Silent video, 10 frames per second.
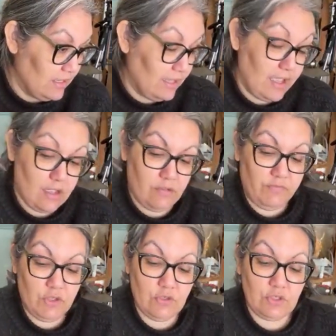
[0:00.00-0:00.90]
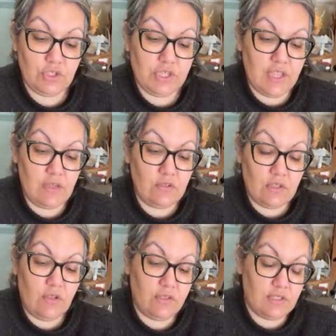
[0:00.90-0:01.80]
Yeah, if you use your
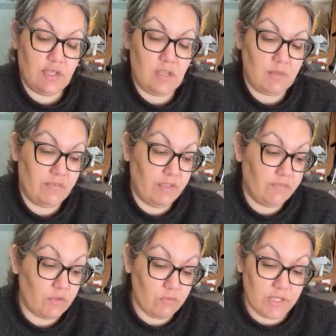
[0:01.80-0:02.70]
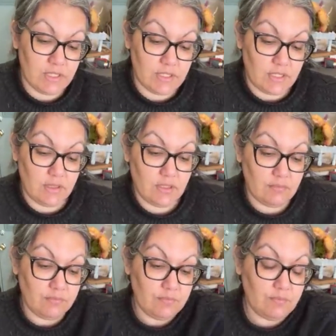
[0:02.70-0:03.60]
candles all the time, I've even redone
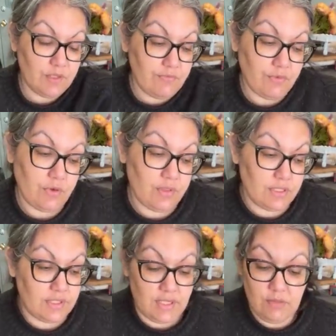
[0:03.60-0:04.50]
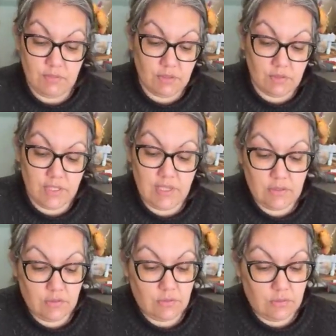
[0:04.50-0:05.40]
them before, the same little
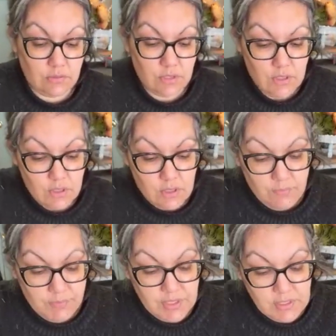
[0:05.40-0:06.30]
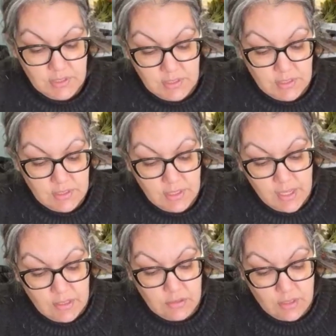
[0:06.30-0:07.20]
candle pieces,
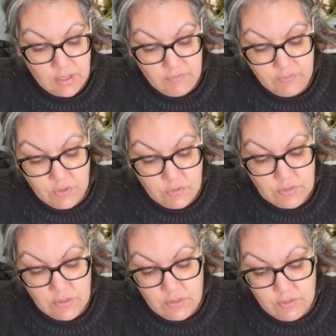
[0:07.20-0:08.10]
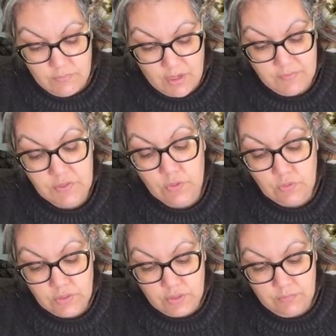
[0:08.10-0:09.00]
and I've used them, I've
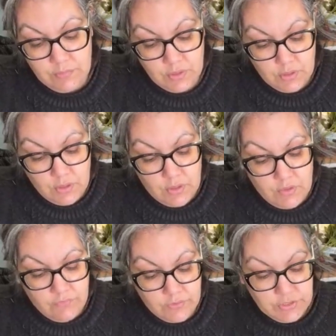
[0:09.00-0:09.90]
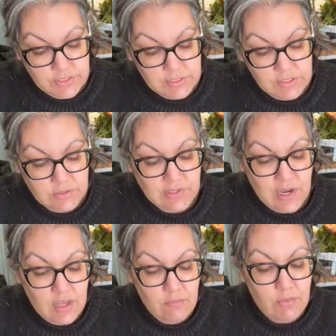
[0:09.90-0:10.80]
sold them for just little
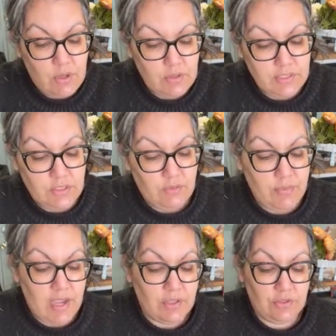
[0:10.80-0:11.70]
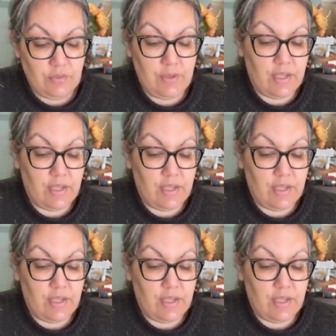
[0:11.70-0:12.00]
cotton balls in your bathroom.